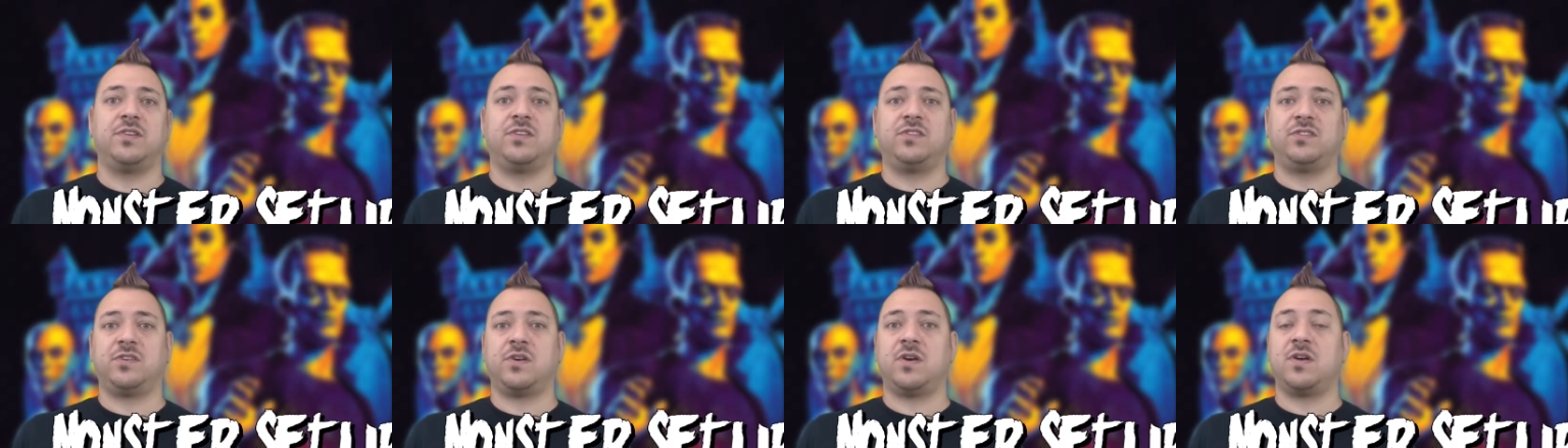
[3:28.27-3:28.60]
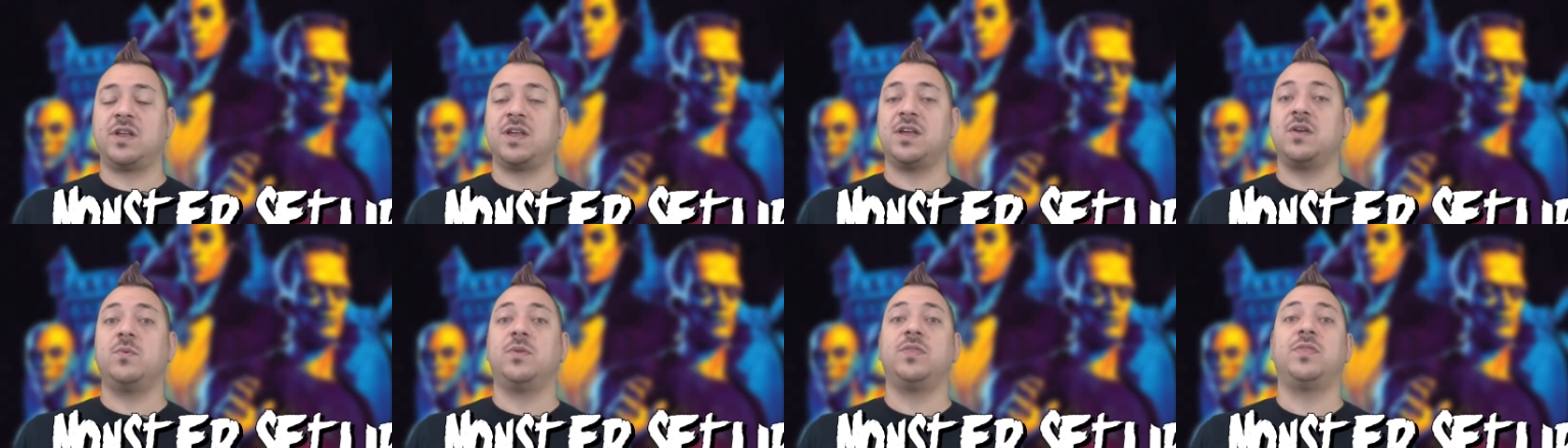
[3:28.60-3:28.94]

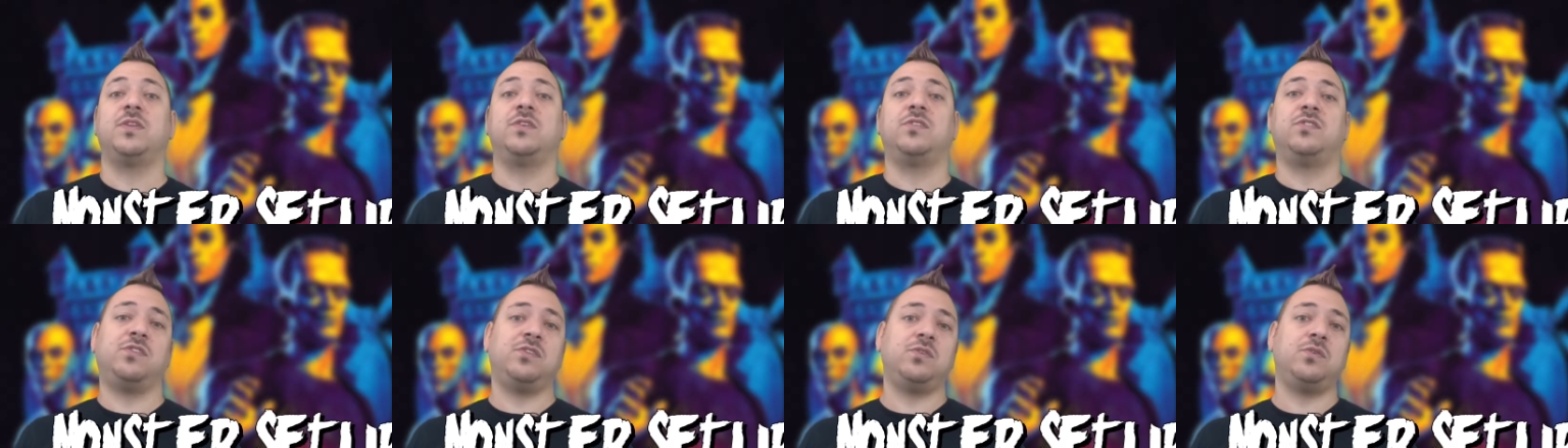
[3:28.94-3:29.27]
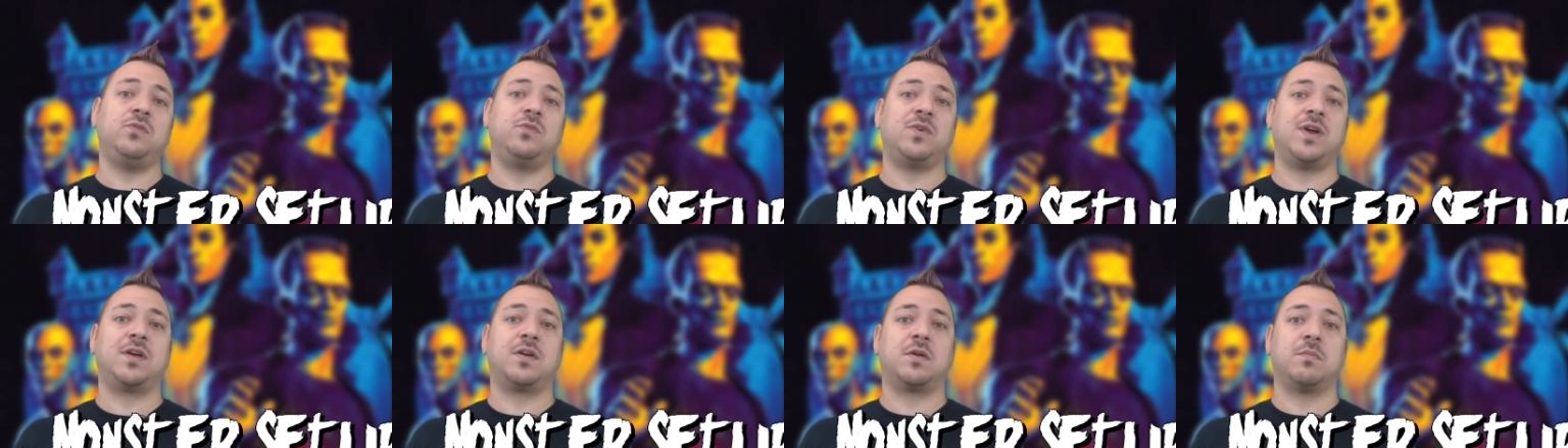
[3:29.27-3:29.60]
starting with the two
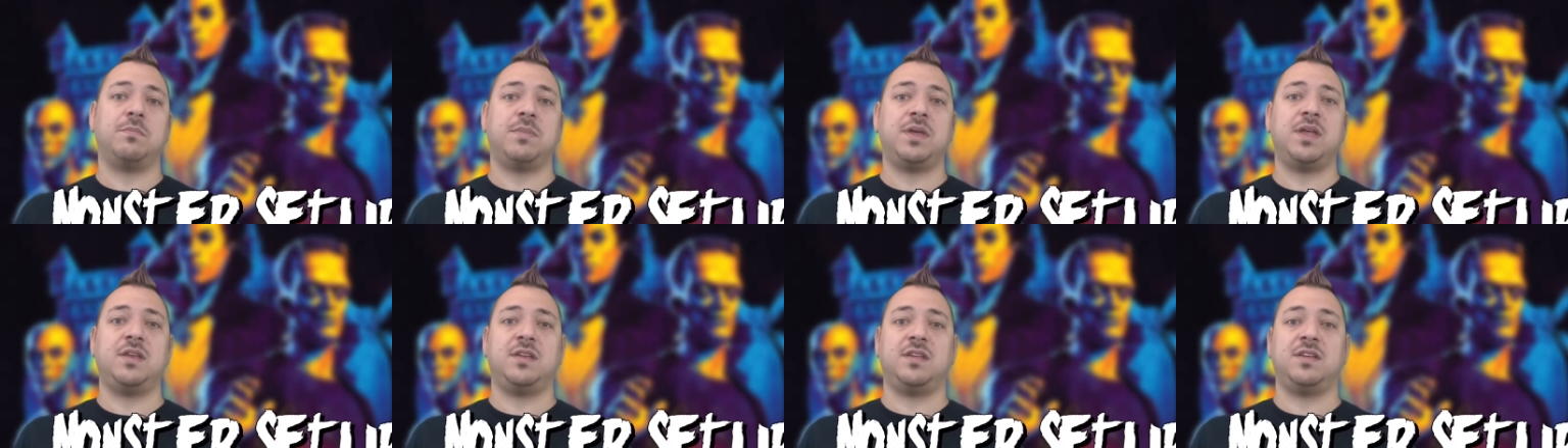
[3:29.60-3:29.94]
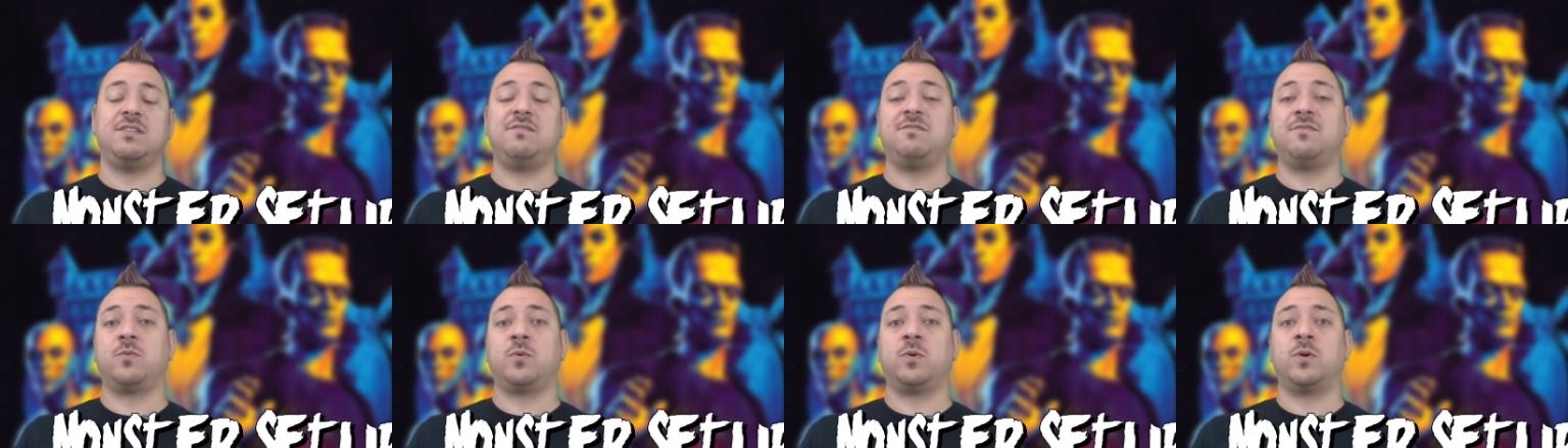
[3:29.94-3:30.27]

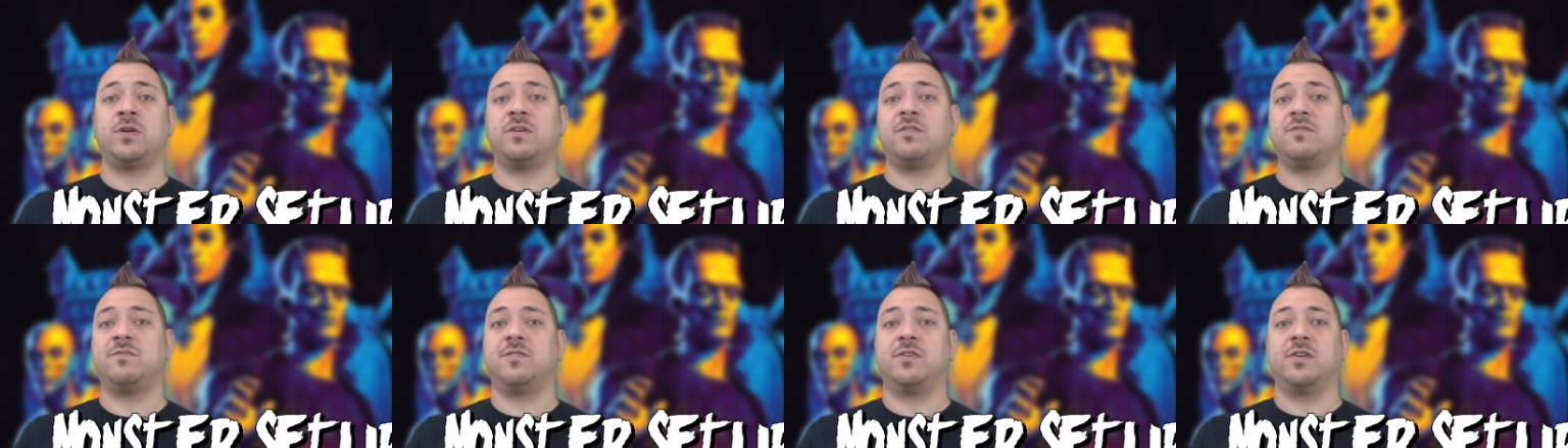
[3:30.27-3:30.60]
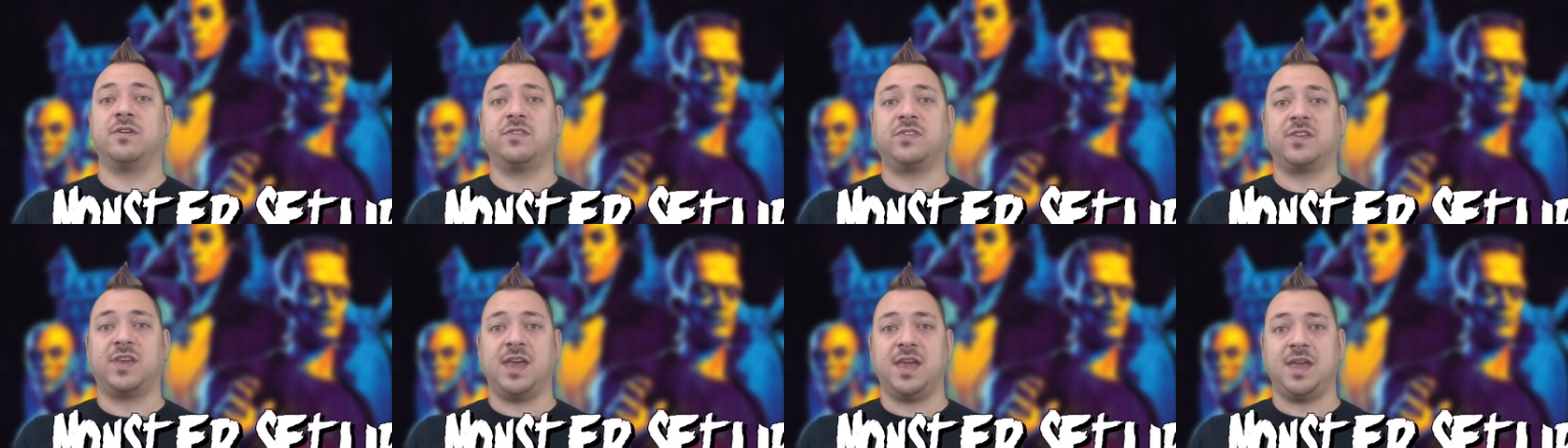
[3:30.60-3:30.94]
recommended for your
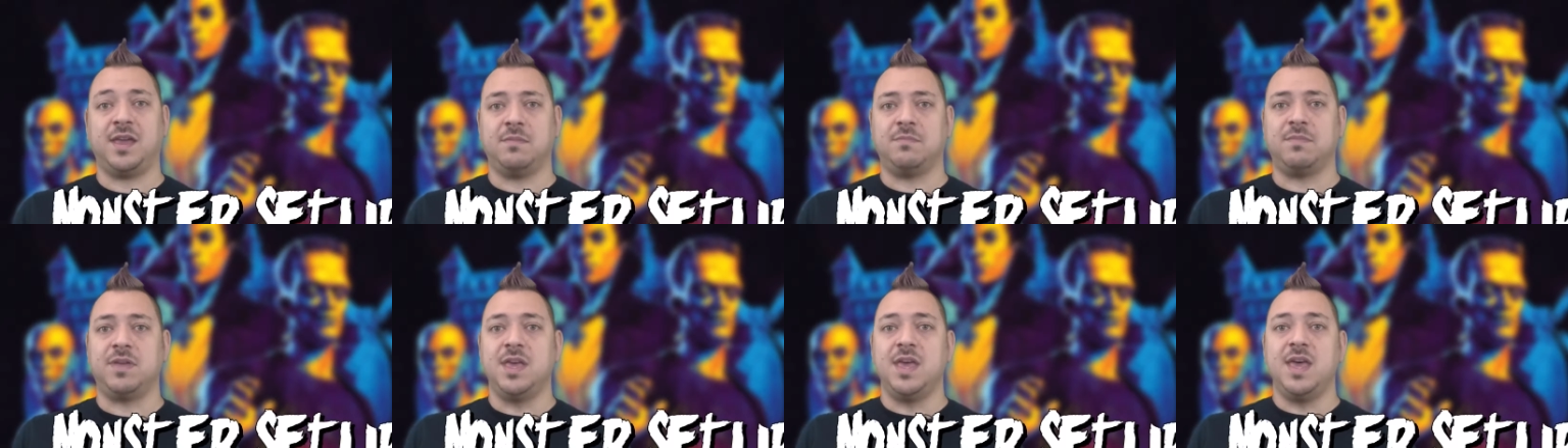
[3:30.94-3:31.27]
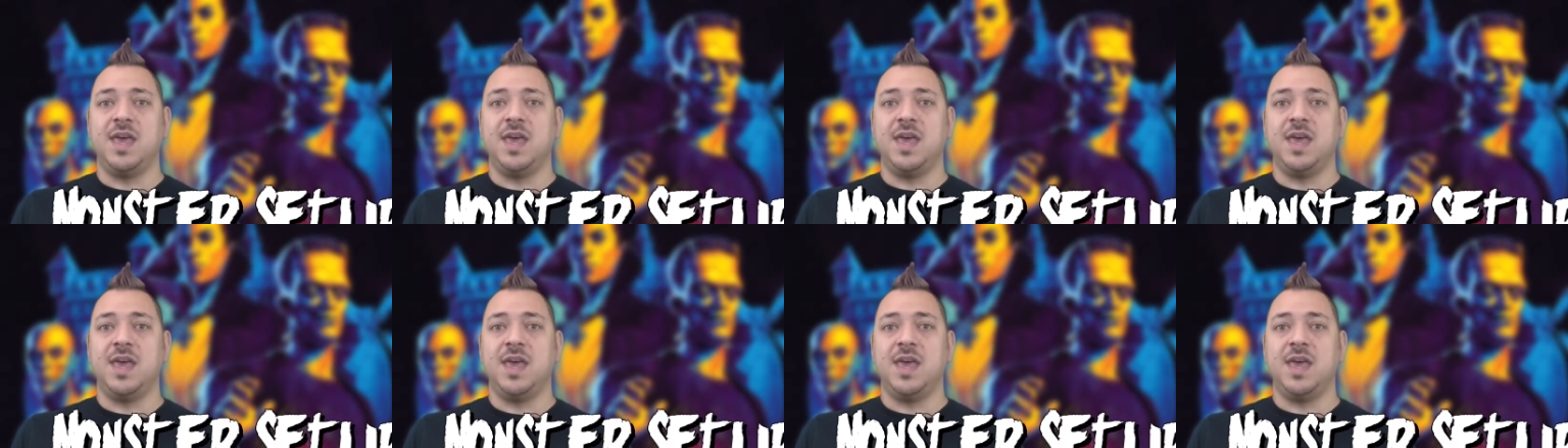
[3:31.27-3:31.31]
first game.